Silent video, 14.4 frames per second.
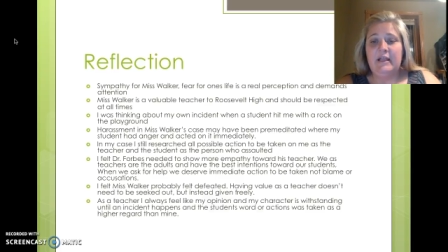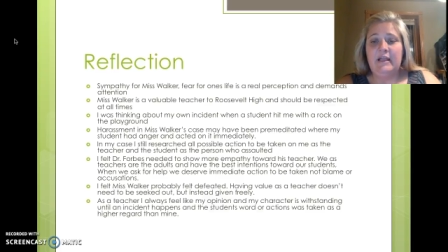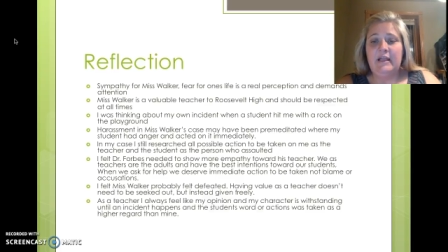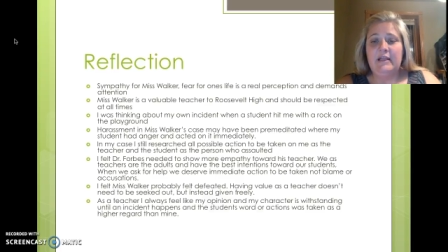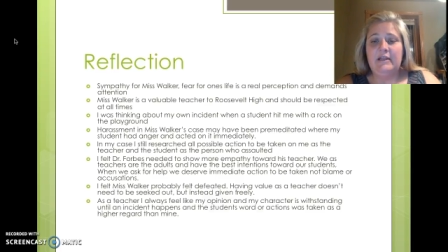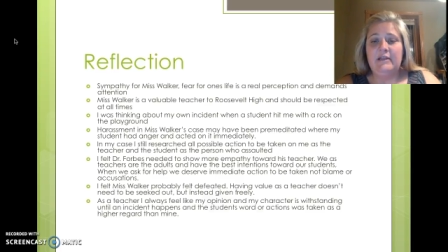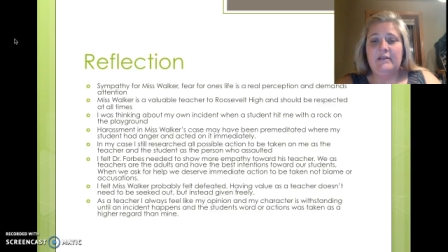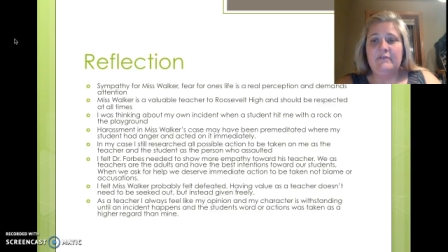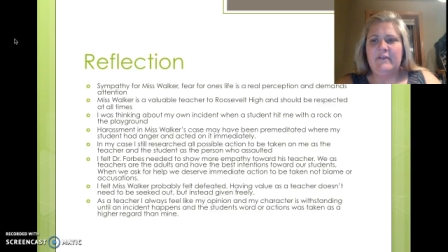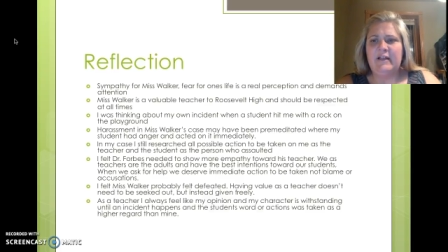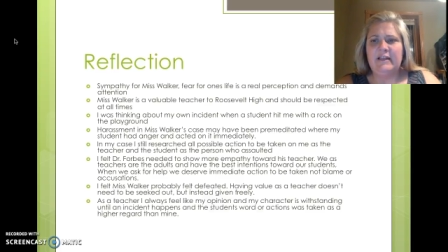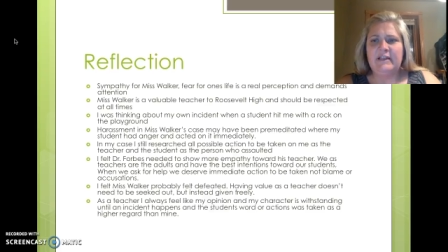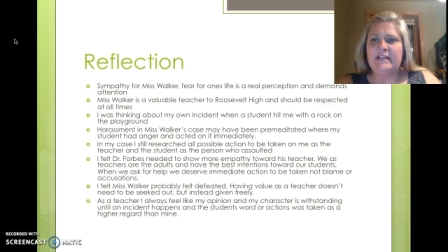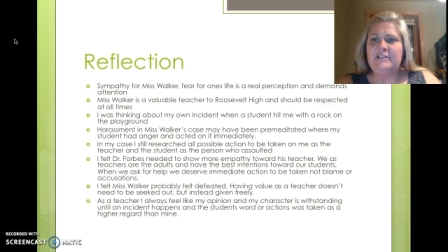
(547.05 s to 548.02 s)
And
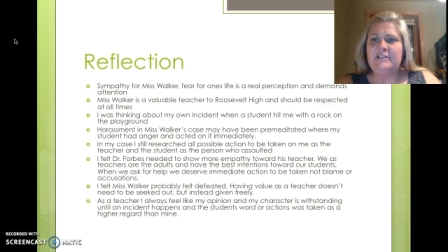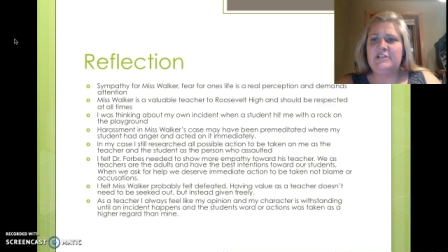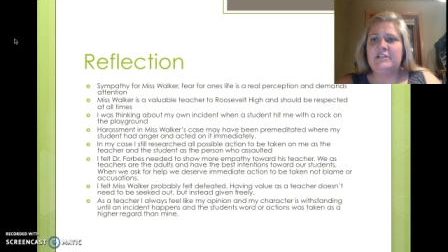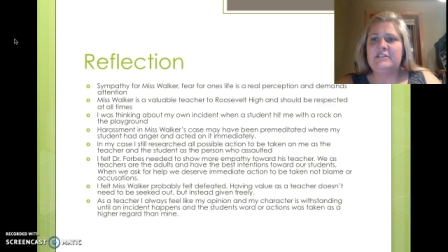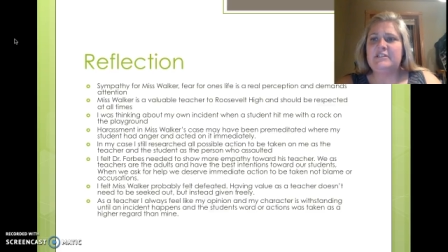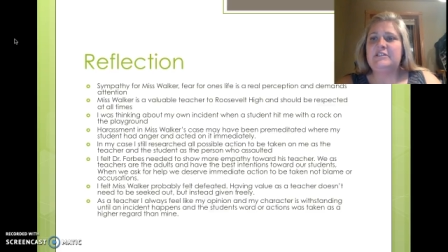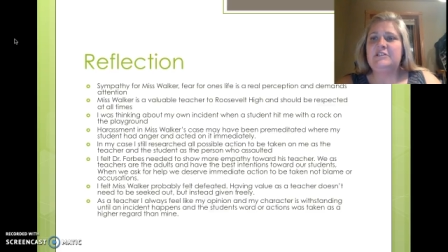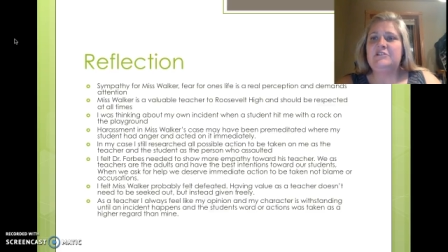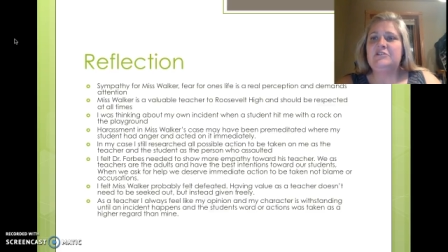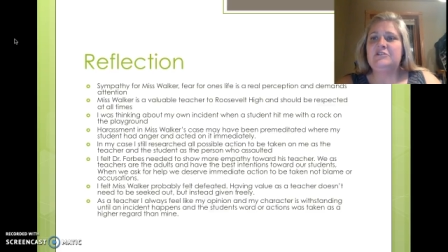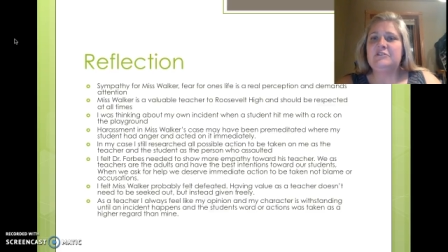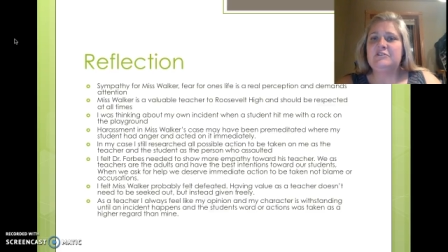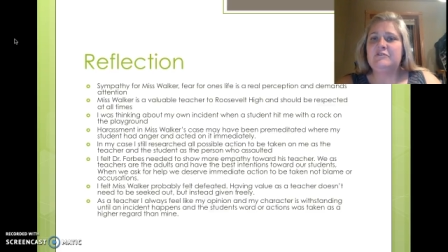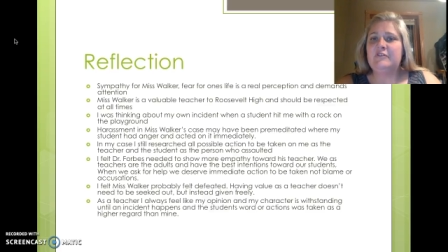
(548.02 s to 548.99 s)
validation as a
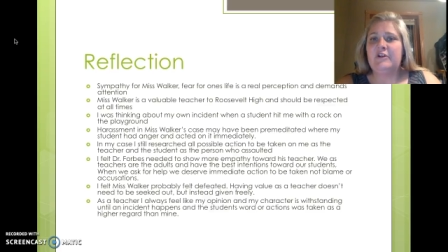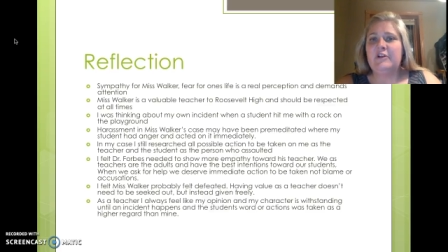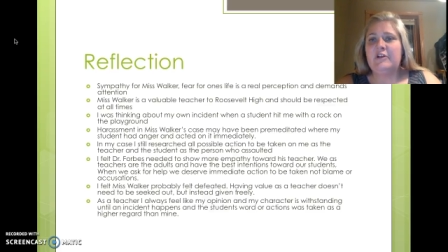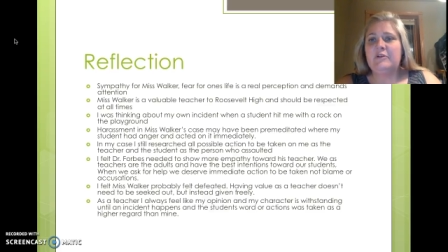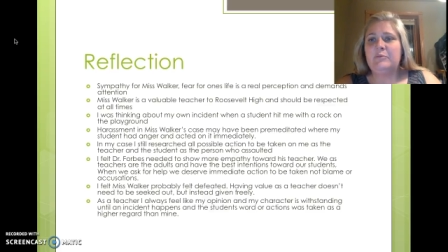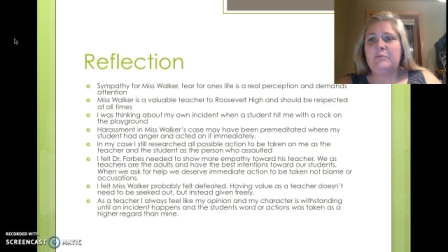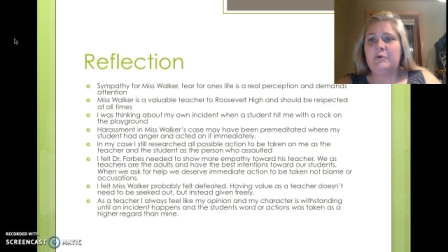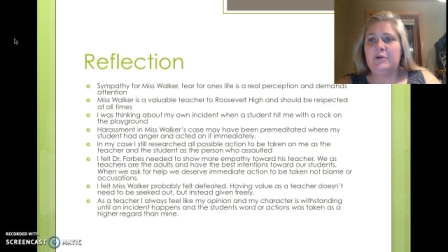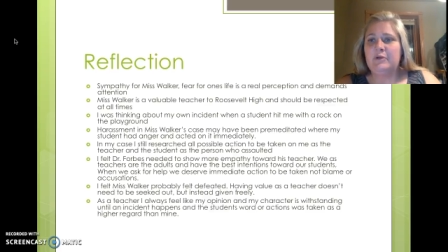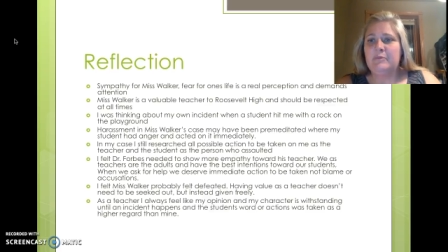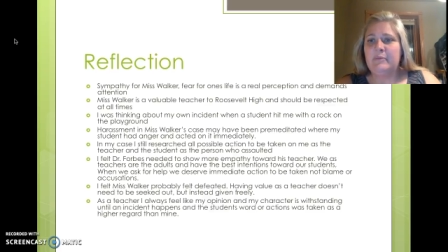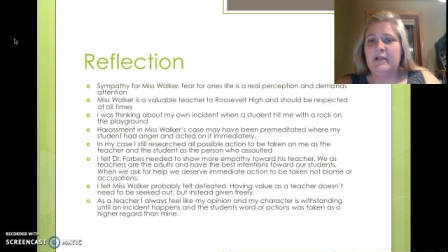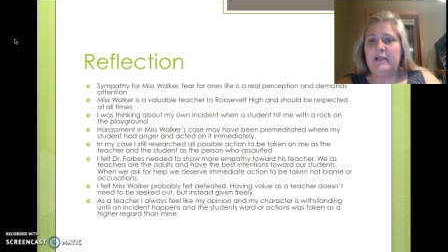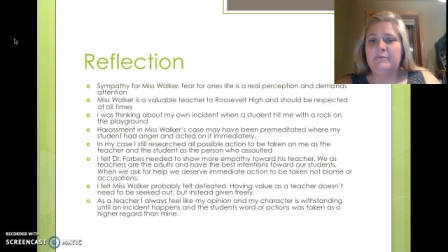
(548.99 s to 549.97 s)
teacher is very
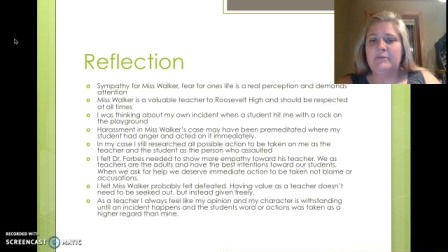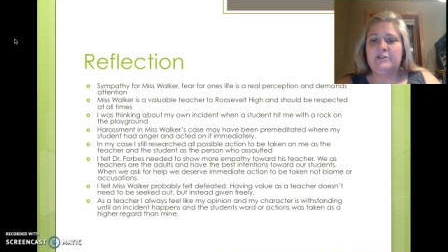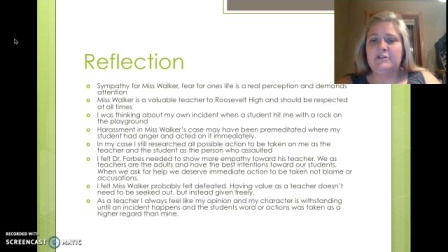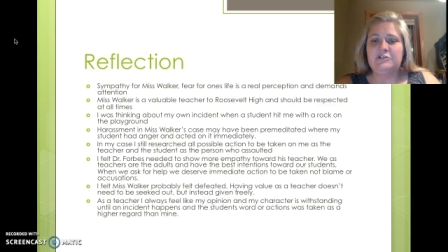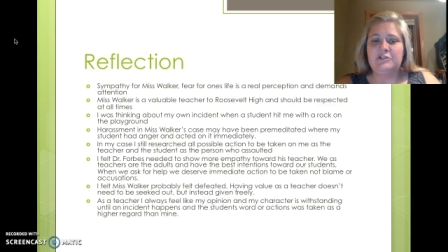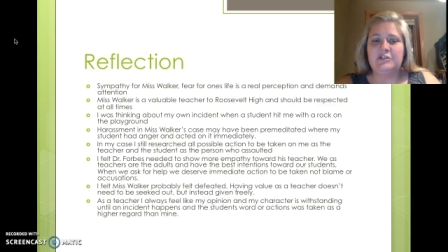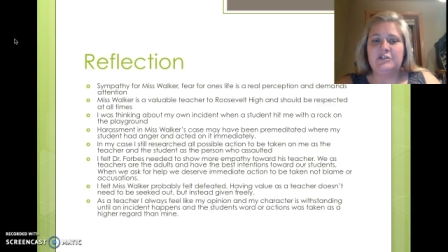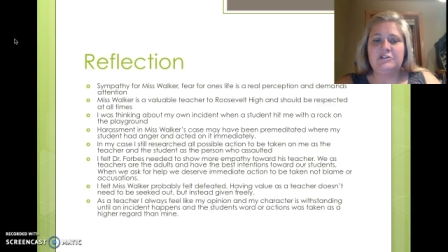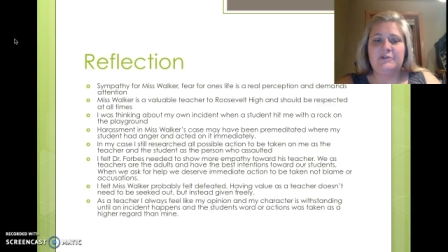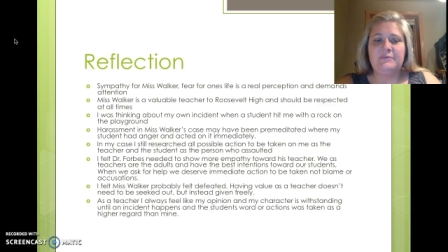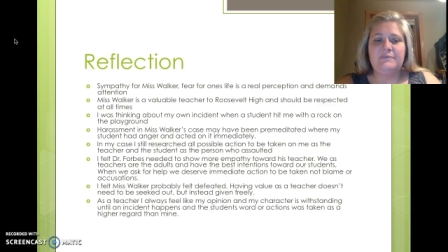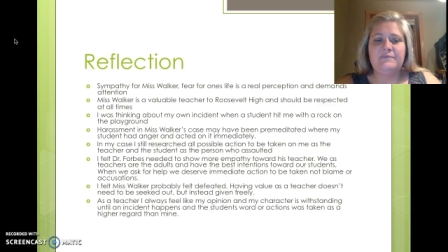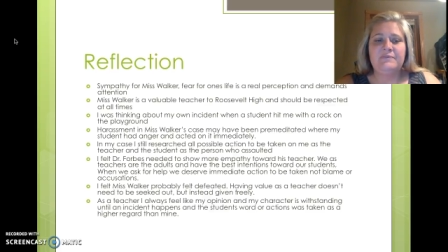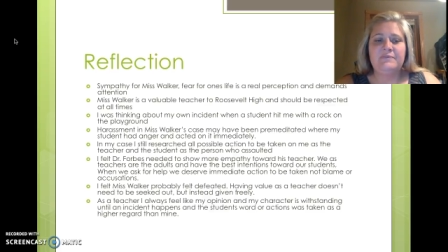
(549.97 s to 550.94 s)
important by
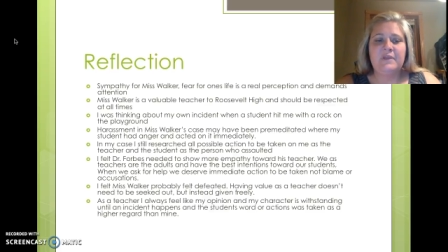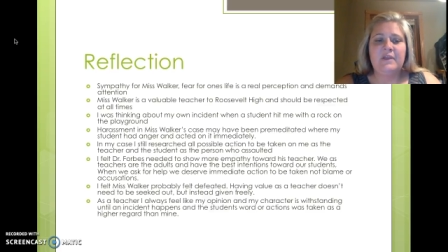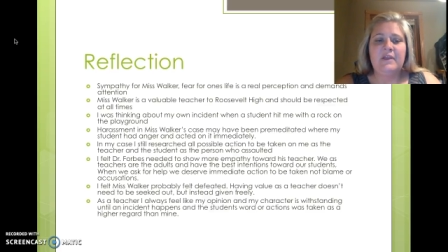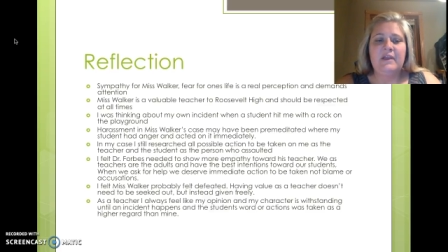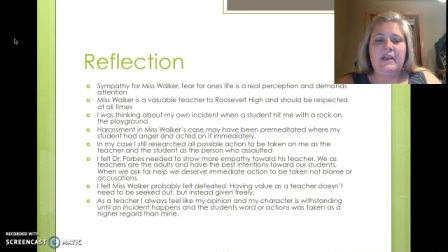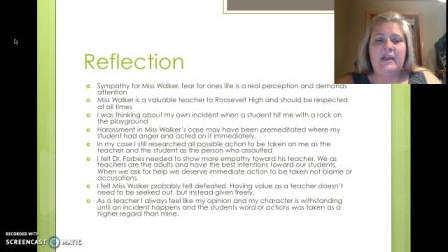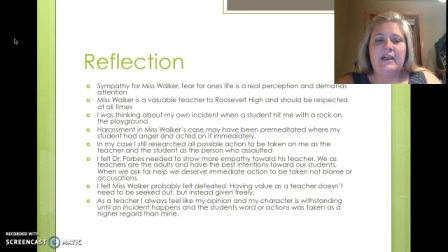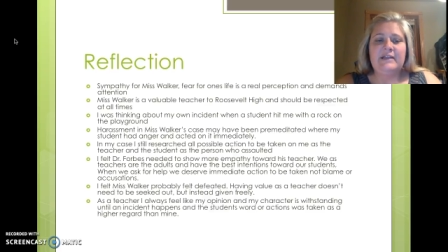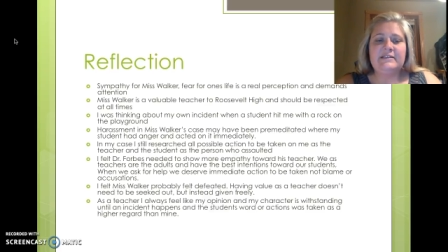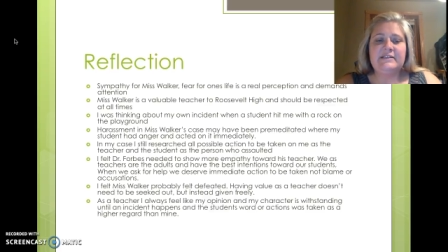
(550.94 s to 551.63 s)
administration. As